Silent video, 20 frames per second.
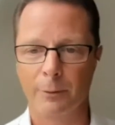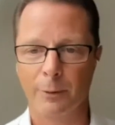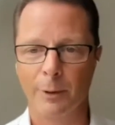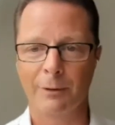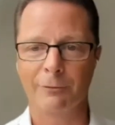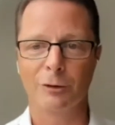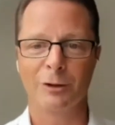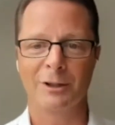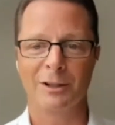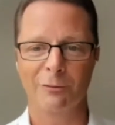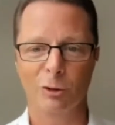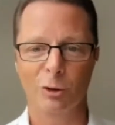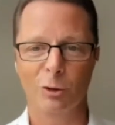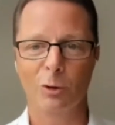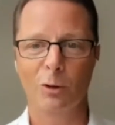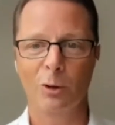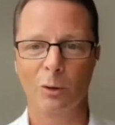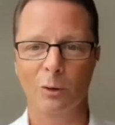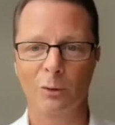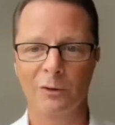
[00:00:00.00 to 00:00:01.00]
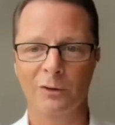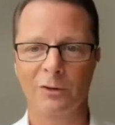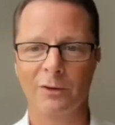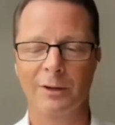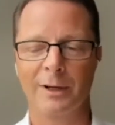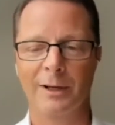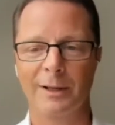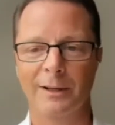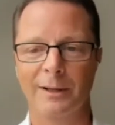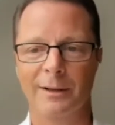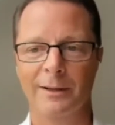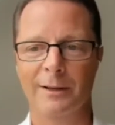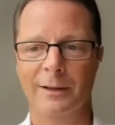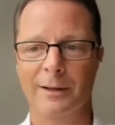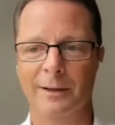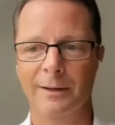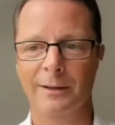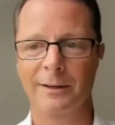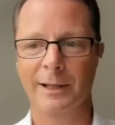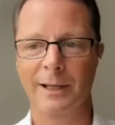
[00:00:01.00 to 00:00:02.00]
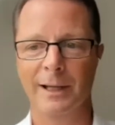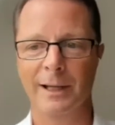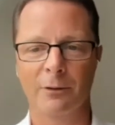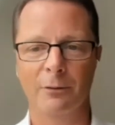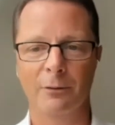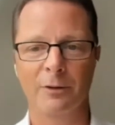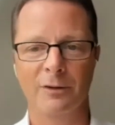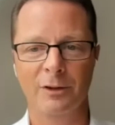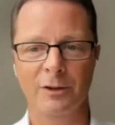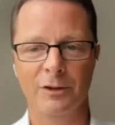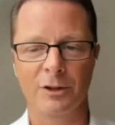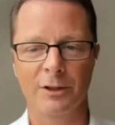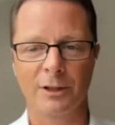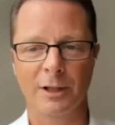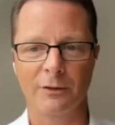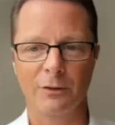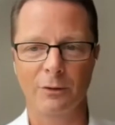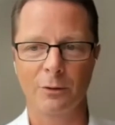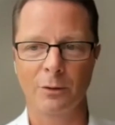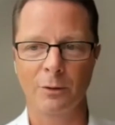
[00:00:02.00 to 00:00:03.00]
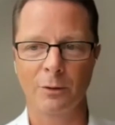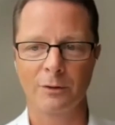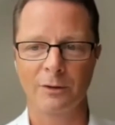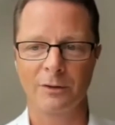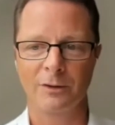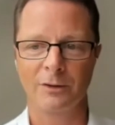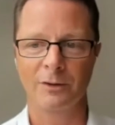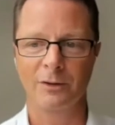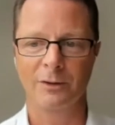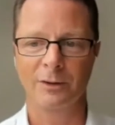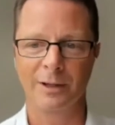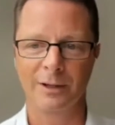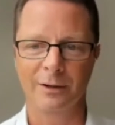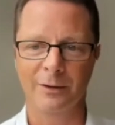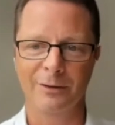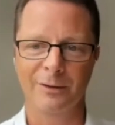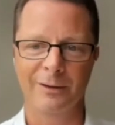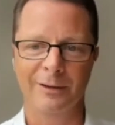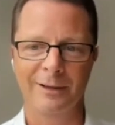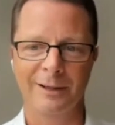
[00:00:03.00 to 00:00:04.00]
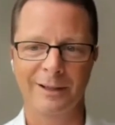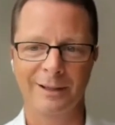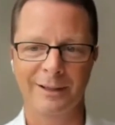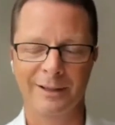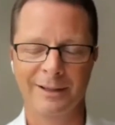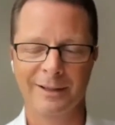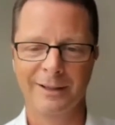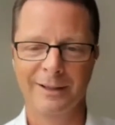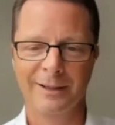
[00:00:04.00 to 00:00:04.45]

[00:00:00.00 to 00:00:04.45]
have not even closed the acquisition. As you know, this is still on the